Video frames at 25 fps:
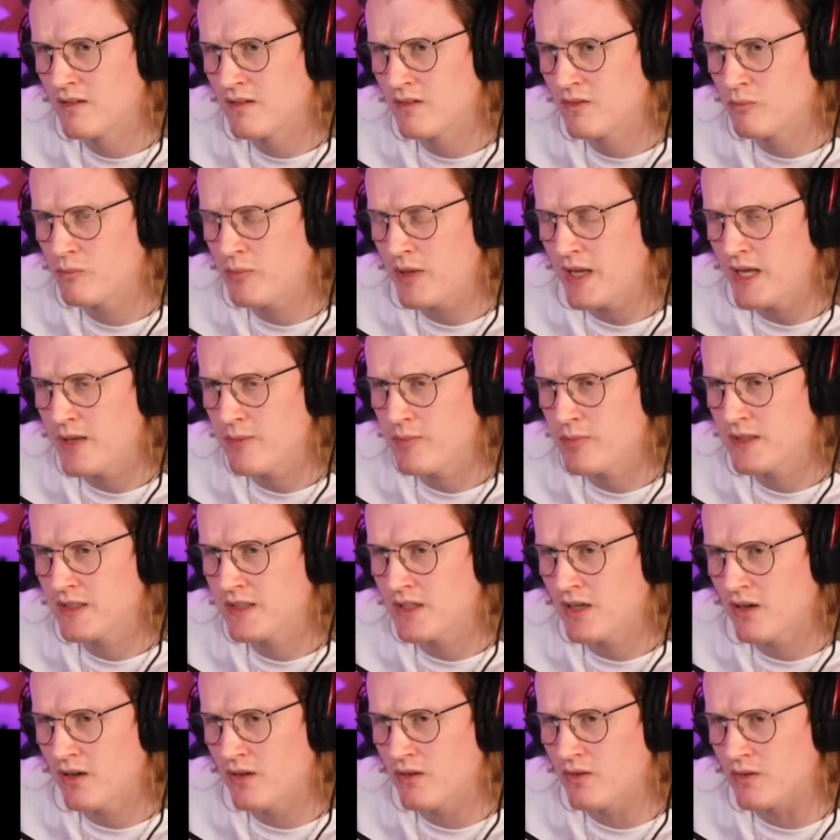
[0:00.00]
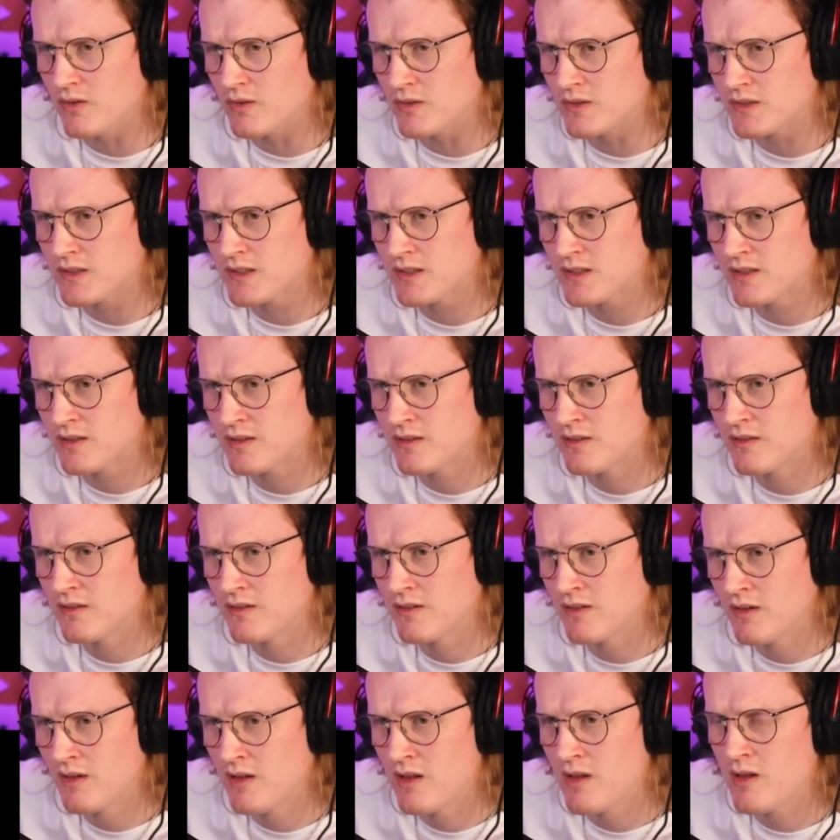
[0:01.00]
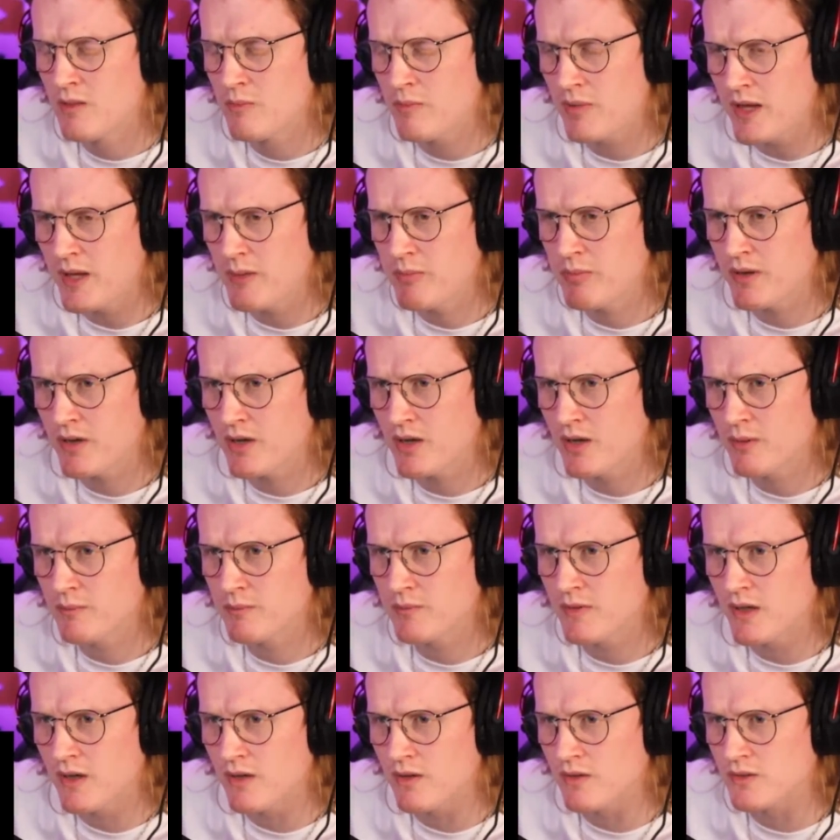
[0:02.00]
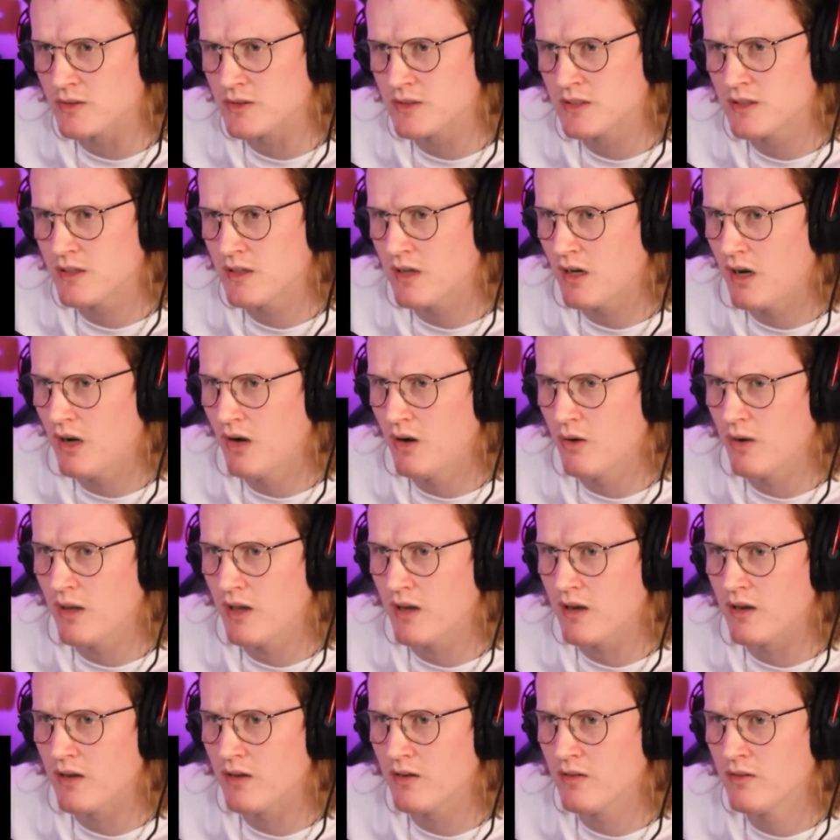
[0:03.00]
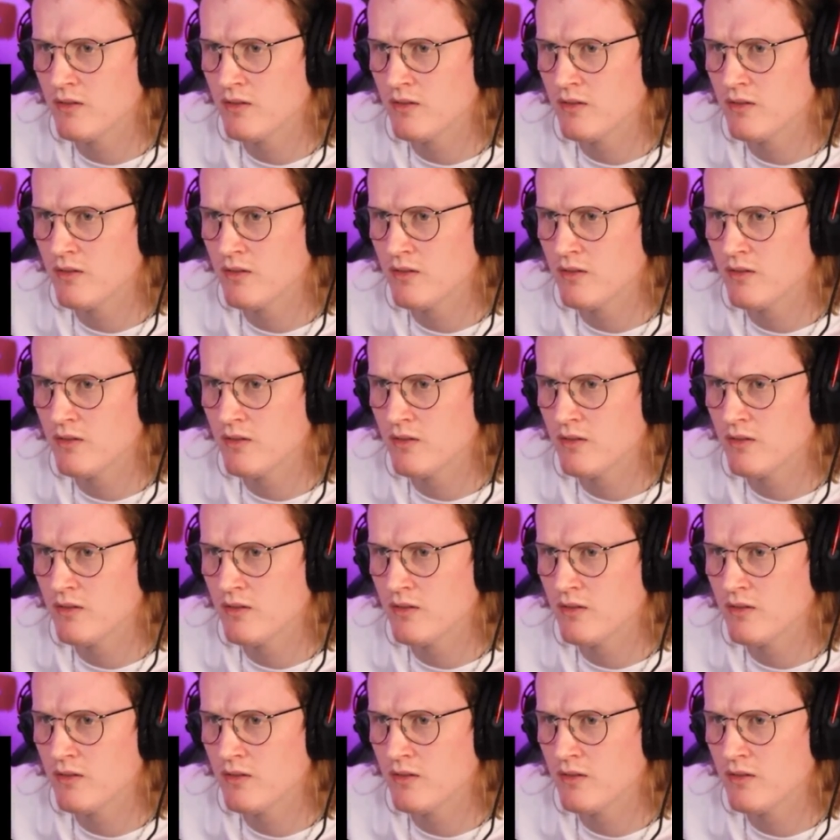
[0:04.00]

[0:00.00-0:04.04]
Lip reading: Paper dolls. Paper cup dolls. Oh, hello.